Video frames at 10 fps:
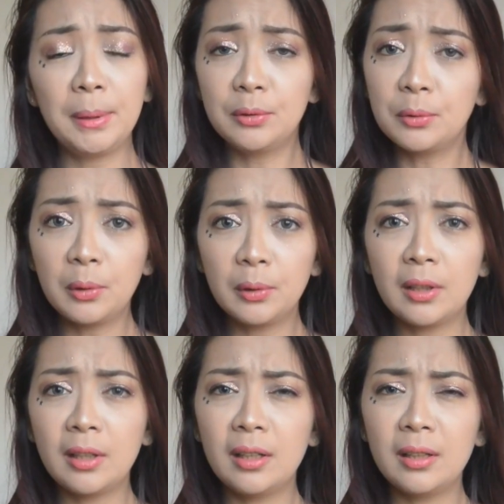
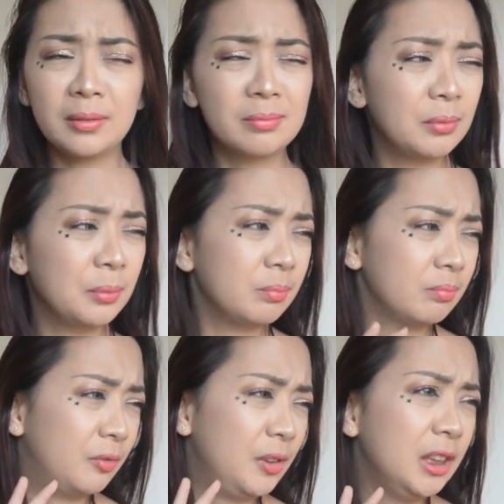Pandora,
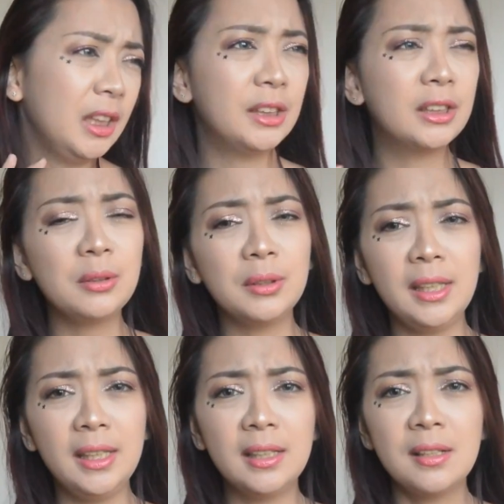vintage
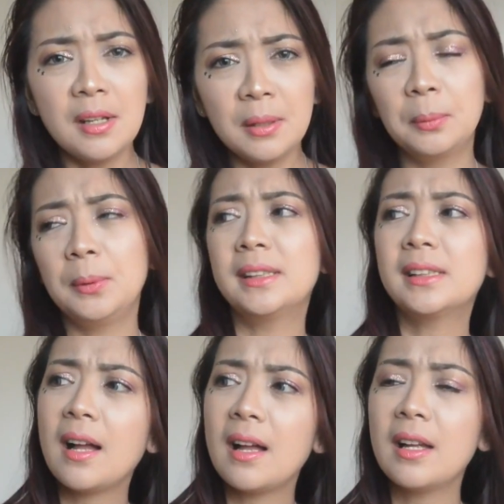looking,
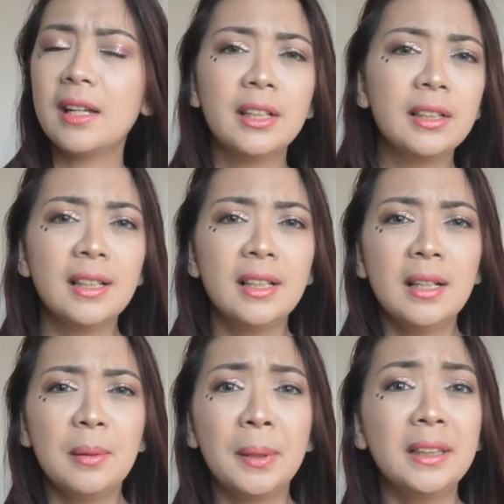retired,
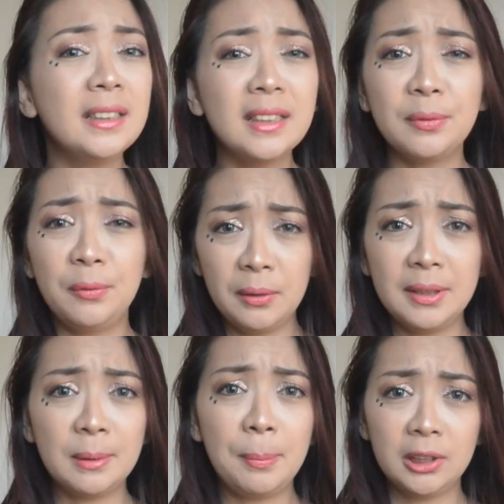but this is
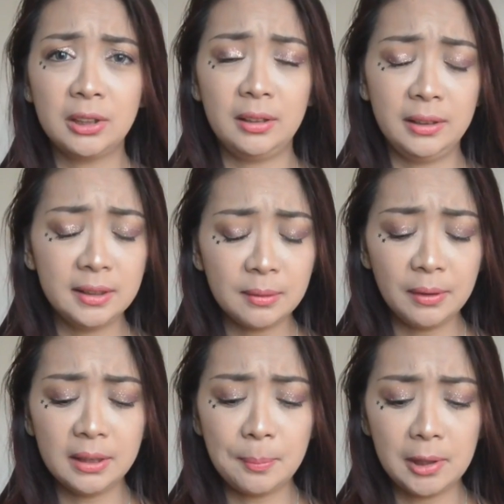very special, it's
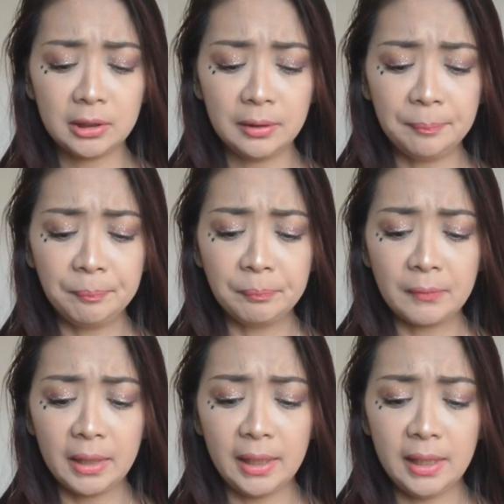very special,
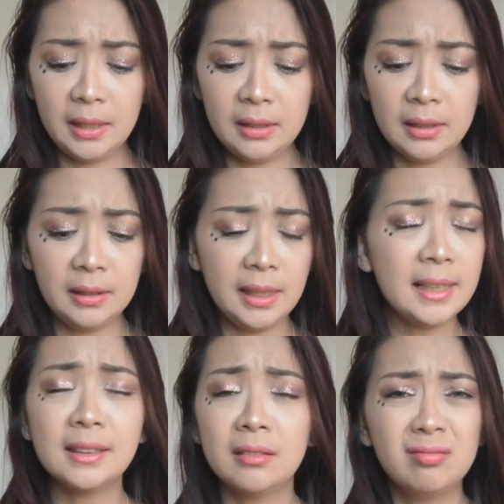and uh,
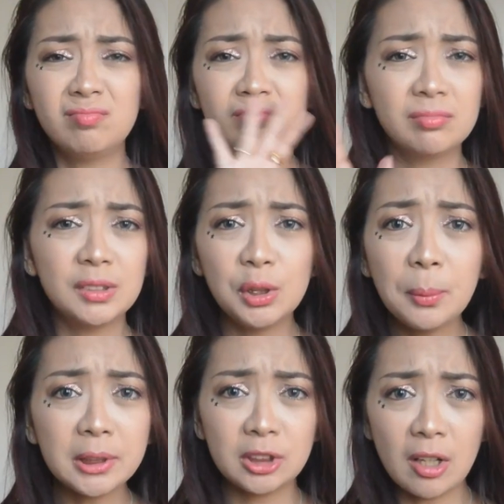yes, too
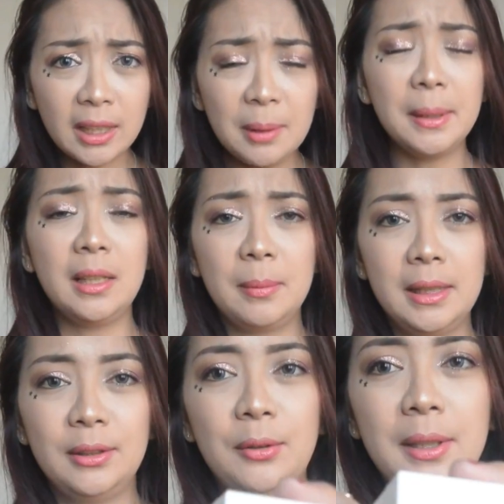much talking, but I'm
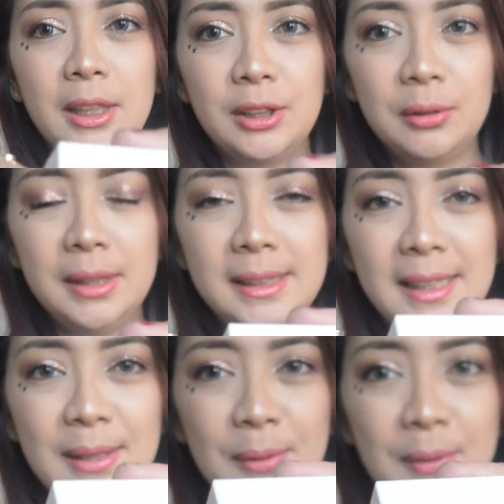going to go ahead and show this
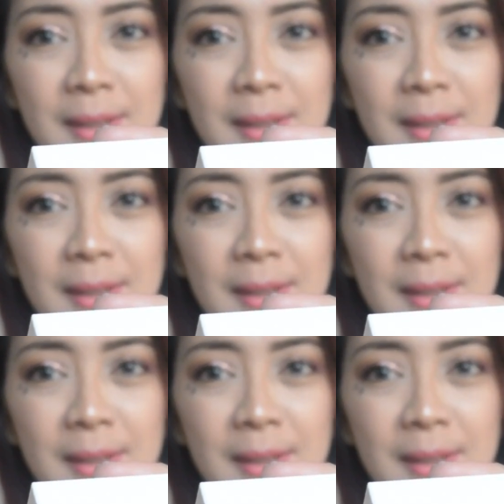to you.